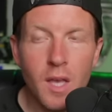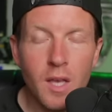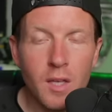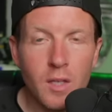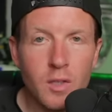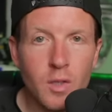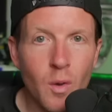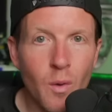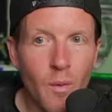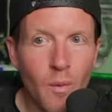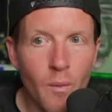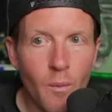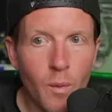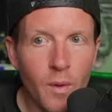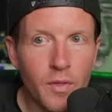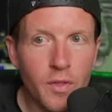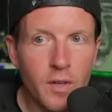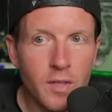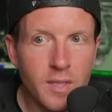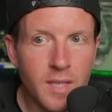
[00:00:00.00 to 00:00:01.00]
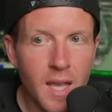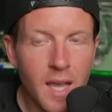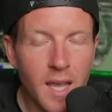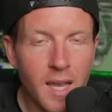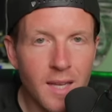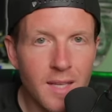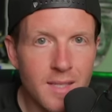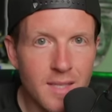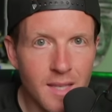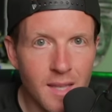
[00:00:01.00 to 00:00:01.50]
So what they're
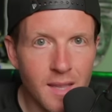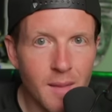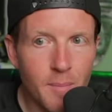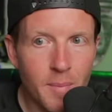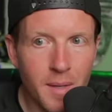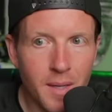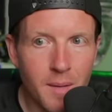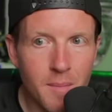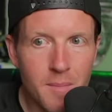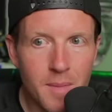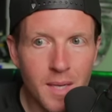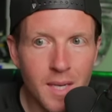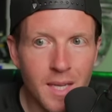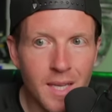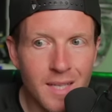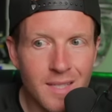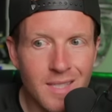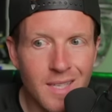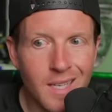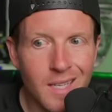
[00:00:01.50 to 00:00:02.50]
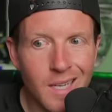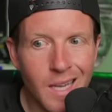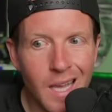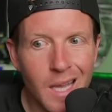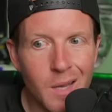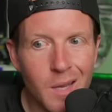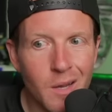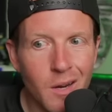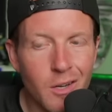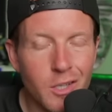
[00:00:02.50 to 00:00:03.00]
saying is the Olympic Committee is saying,
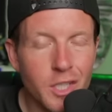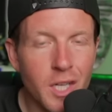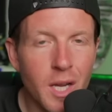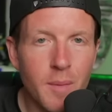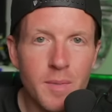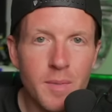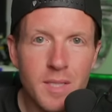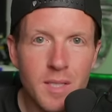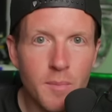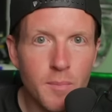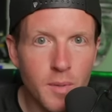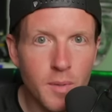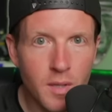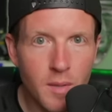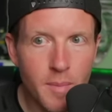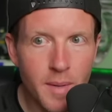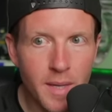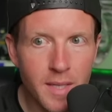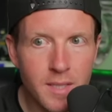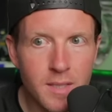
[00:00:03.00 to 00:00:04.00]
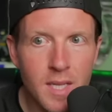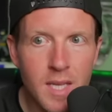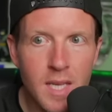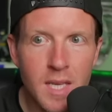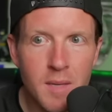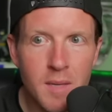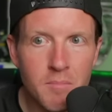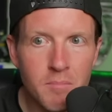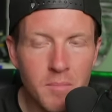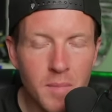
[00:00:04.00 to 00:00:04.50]
hey, our job is to build the best
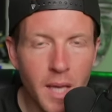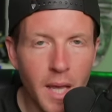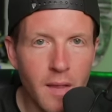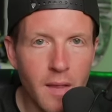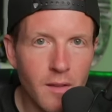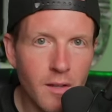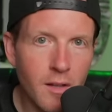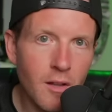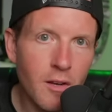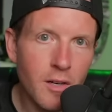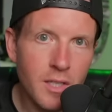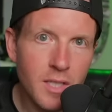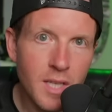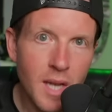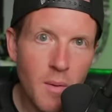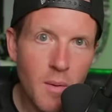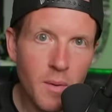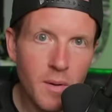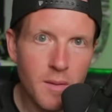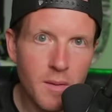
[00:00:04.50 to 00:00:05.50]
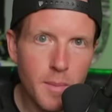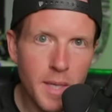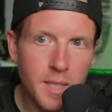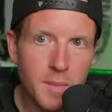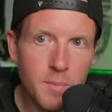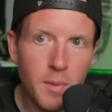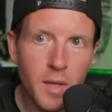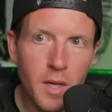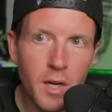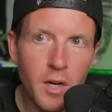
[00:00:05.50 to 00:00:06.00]
team. Caitlin Clark's not one of the
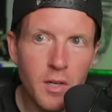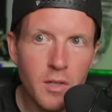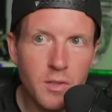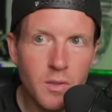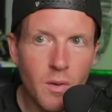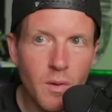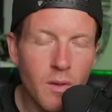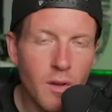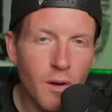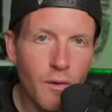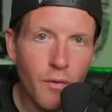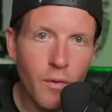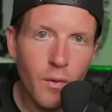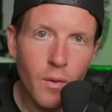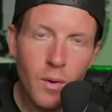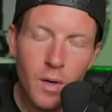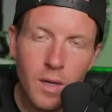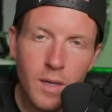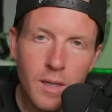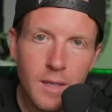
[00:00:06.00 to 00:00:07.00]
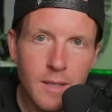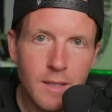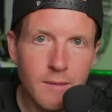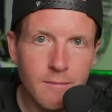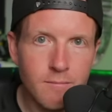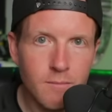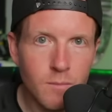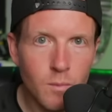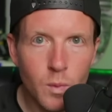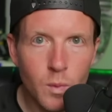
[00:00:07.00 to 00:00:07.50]
best players, so therefore
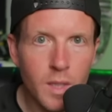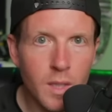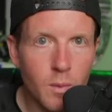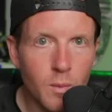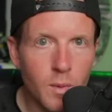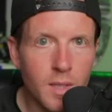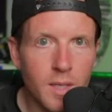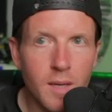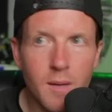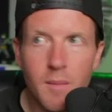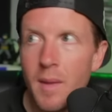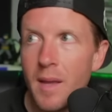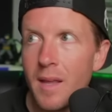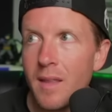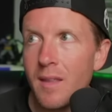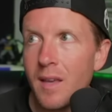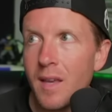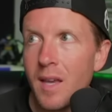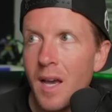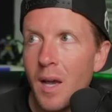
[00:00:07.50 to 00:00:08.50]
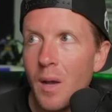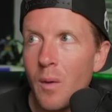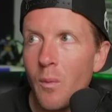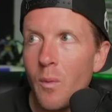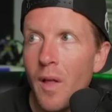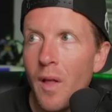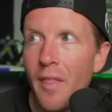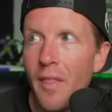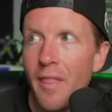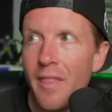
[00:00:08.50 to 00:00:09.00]
we, we didn't make the cut.
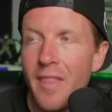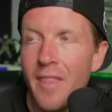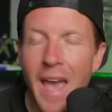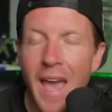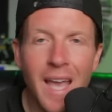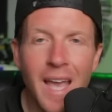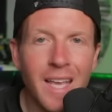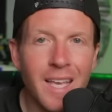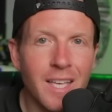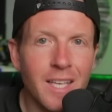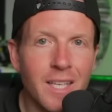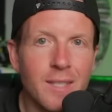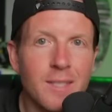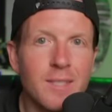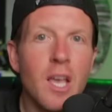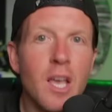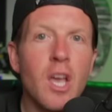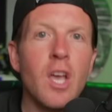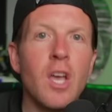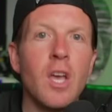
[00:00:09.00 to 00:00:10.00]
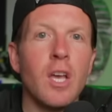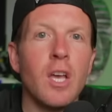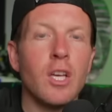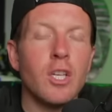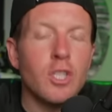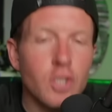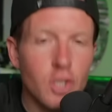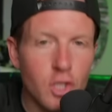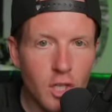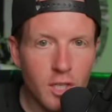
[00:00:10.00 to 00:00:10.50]
Well, that is
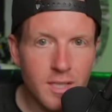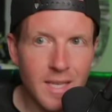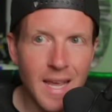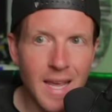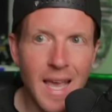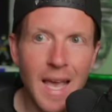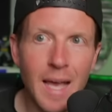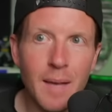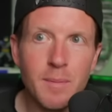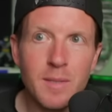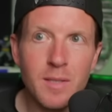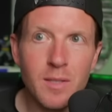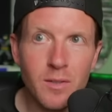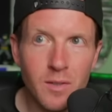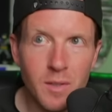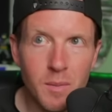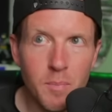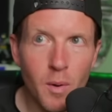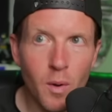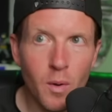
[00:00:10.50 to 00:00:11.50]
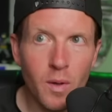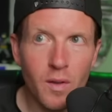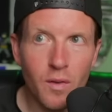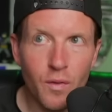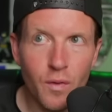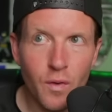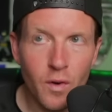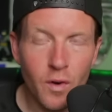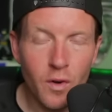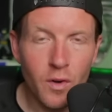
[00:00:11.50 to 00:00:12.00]
just absolutely bogus
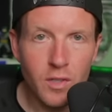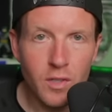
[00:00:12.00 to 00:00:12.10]
for